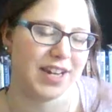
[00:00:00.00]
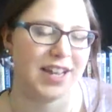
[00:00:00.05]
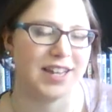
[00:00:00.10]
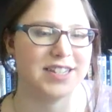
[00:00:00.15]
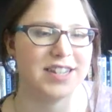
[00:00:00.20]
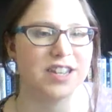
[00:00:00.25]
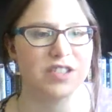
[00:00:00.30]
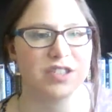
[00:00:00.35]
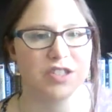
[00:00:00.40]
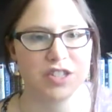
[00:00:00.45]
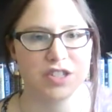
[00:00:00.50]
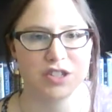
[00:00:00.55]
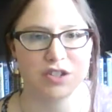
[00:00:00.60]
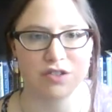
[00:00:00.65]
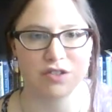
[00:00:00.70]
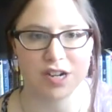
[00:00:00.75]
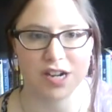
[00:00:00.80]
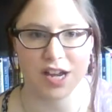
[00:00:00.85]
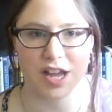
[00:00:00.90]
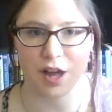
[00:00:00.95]
and tells the
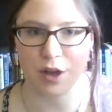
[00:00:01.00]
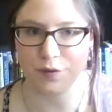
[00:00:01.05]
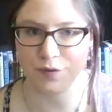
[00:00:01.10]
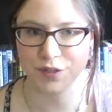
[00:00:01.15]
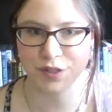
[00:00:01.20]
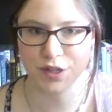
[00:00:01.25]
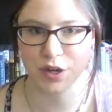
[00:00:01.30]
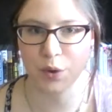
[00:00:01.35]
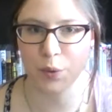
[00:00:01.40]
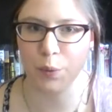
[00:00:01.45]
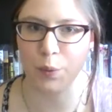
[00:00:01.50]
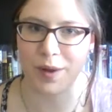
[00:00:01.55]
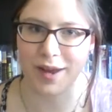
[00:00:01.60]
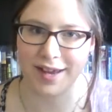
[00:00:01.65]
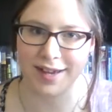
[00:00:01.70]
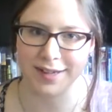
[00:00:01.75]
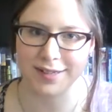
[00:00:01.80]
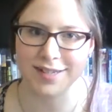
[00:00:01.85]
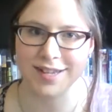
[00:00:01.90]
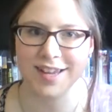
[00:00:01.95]
story of Snow
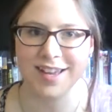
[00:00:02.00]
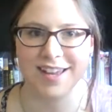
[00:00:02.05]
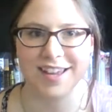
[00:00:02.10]
White,